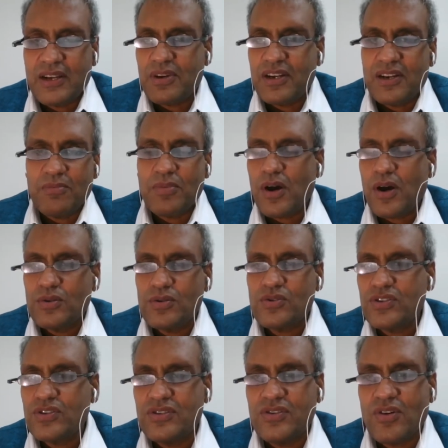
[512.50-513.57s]
keep it in
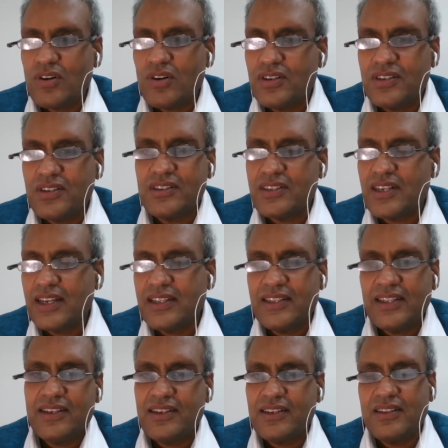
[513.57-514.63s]
pounds, dollars, I
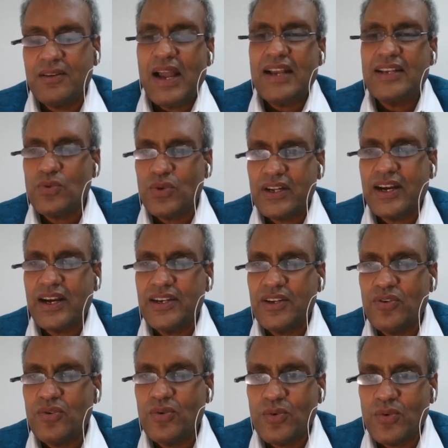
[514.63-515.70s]
think the banks will
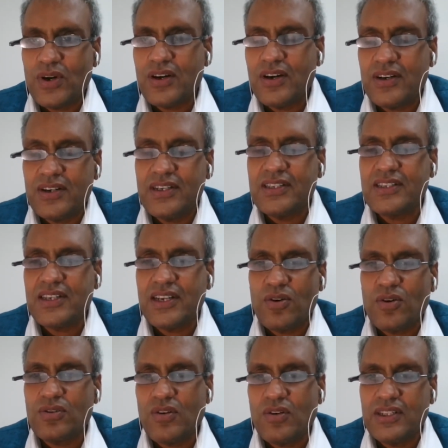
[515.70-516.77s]
guide you easily
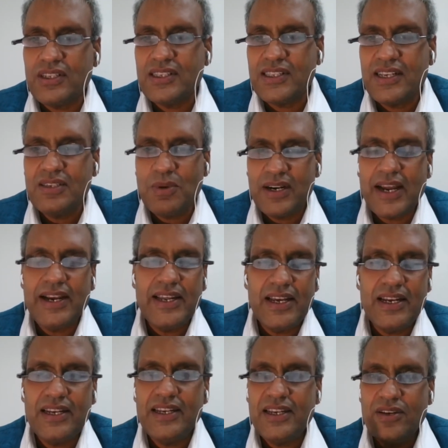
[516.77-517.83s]
on all these things. But
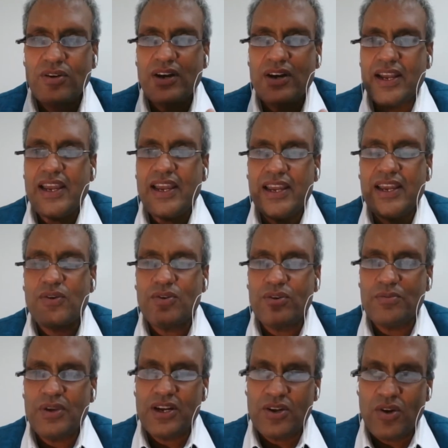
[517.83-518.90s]
ideally, your IAA
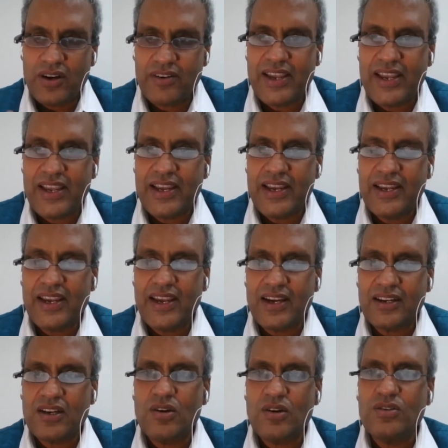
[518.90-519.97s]
would be a dollar
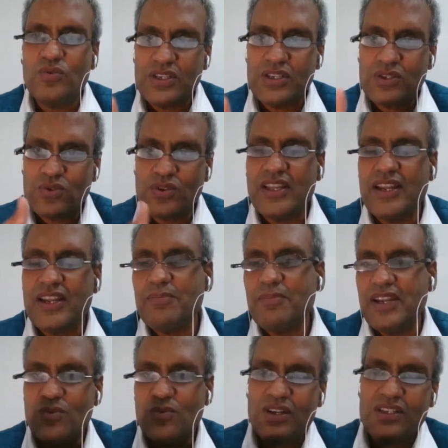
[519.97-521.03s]
IAA account, which would then
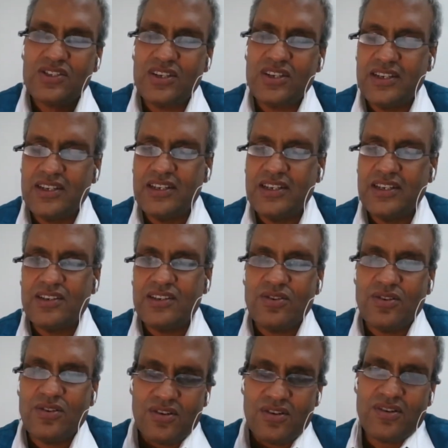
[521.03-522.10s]
be invested in
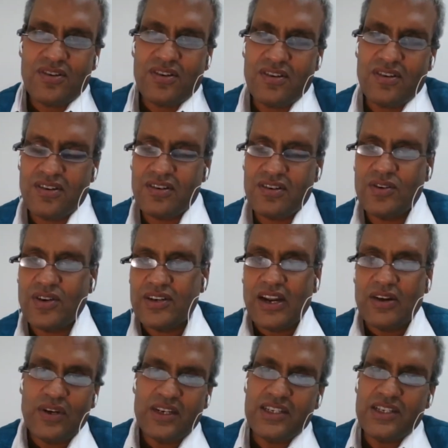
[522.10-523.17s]
your, you could
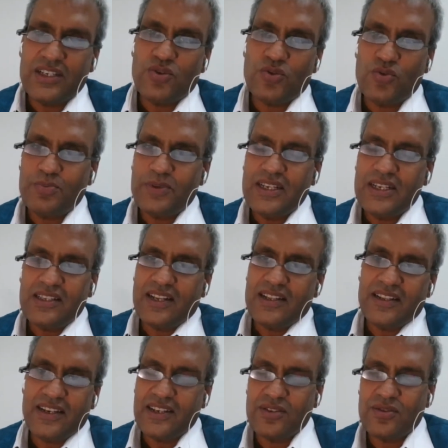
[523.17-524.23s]
convert it into rupees
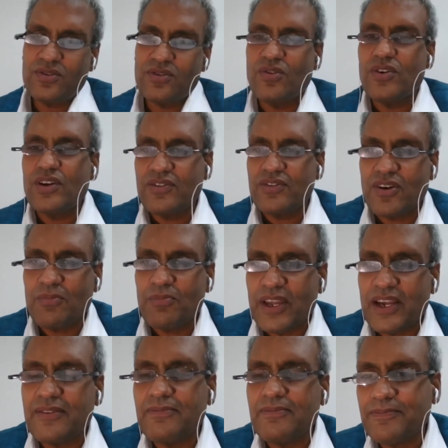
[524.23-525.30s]
and then it could go in from
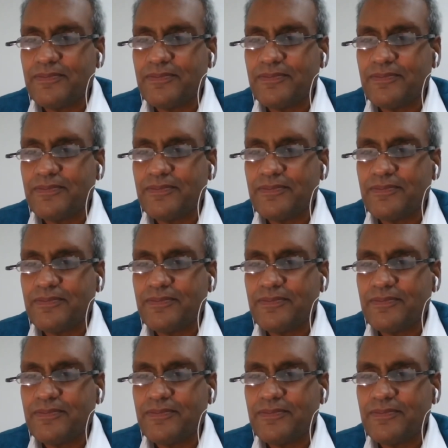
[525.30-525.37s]
there.